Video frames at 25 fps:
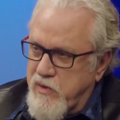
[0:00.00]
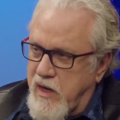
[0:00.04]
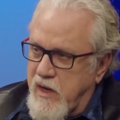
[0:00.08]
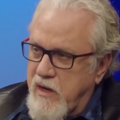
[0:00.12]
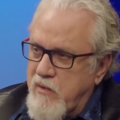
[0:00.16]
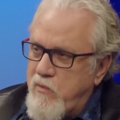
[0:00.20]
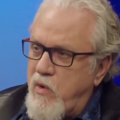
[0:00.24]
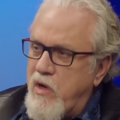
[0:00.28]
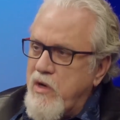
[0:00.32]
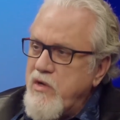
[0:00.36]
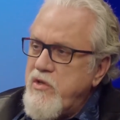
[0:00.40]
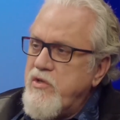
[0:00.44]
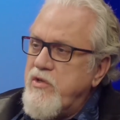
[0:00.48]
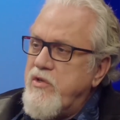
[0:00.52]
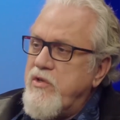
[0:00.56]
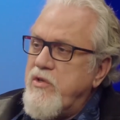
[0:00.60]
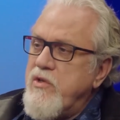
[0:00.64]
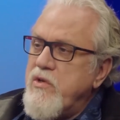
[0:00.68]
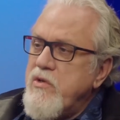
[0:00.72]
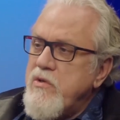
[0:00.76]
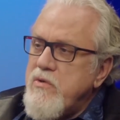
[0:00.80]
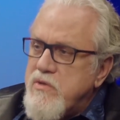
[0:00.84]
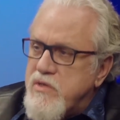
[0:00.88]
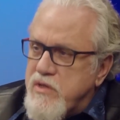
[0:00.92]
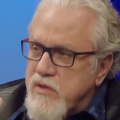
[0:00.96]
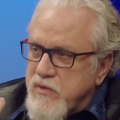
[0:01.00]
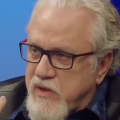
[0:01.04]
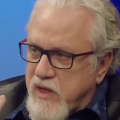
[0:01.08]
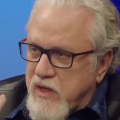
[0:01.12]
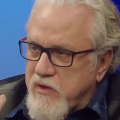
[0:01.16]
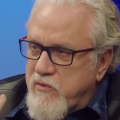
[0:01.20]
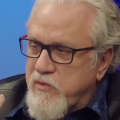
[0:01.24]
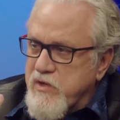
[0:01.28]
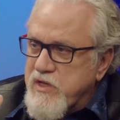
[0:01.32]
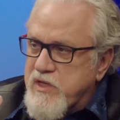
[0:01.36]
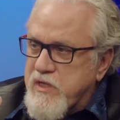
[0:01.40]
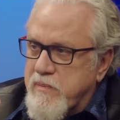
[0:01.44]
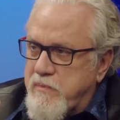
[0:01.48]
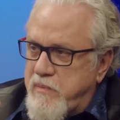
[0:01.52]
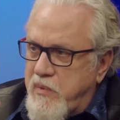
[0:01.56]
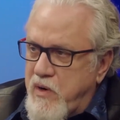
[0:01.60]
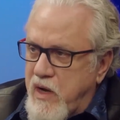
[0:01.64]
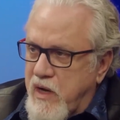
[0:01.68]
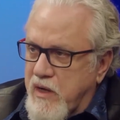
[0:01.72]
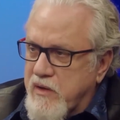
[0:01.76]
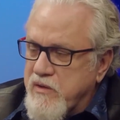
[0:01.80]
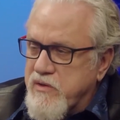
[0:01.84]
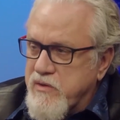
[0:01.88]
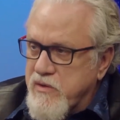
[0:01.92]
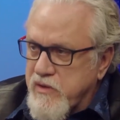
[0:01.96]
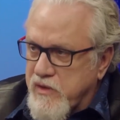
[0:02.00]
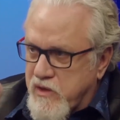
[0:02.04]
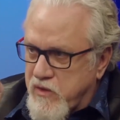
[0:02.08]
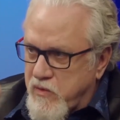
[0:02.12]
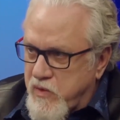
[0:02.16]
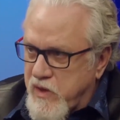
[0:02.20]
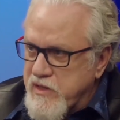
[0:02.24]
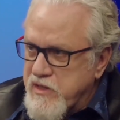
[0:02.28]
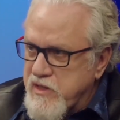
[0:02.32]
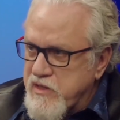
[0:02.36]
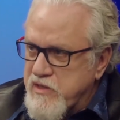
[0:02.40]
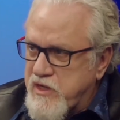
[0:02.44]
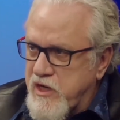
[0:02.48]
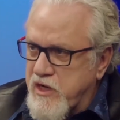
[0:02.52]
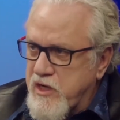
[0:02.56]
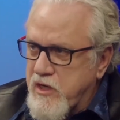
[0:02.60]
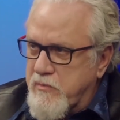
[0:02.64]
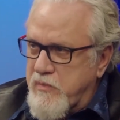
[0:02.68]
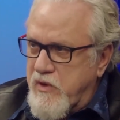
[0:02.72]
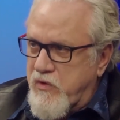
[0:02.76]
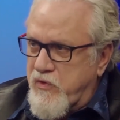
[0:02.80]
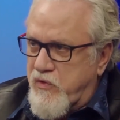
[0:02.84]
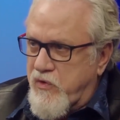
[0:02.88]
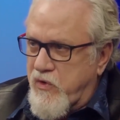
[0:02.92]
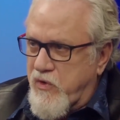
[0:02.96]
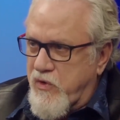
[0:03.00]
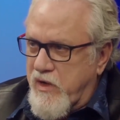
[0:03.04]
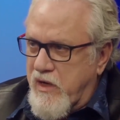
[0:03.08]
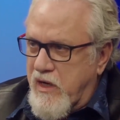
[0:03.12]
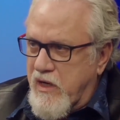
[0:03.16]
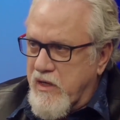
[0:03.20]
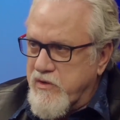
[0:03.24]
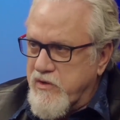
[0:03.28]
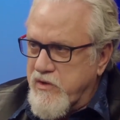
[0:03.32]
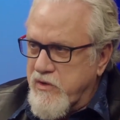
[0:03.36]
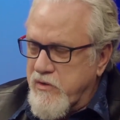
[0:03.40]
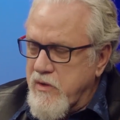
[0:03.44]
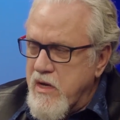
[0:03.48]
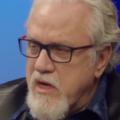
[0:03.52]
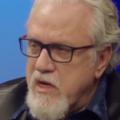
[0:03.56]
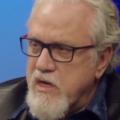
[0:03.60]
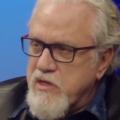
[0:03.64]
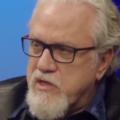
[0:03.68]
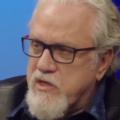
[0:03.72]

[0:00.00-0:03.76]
I want you to then respond to the questions I'm going to be throwing at you,